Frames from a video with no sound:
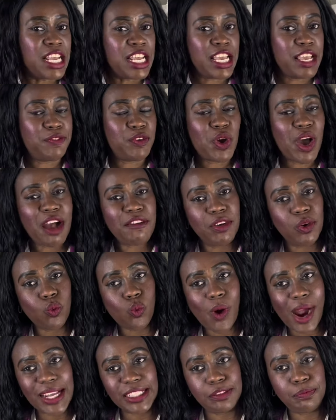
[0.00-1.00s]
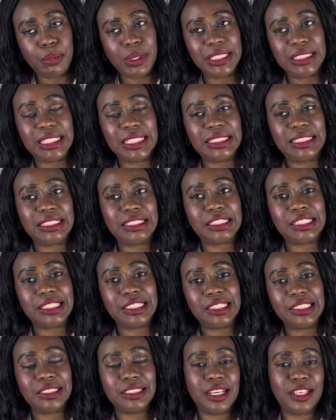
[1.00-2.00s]
If you have a white pleated
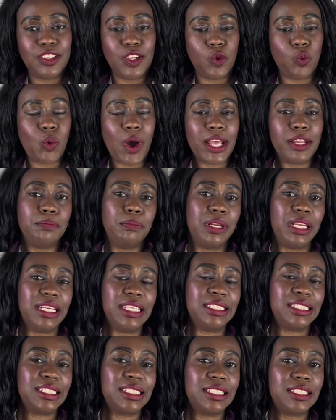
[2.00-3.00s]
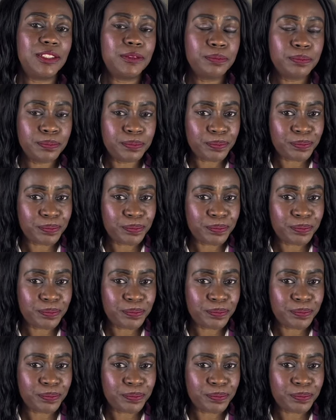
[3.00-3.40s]
skirt and a white blazer,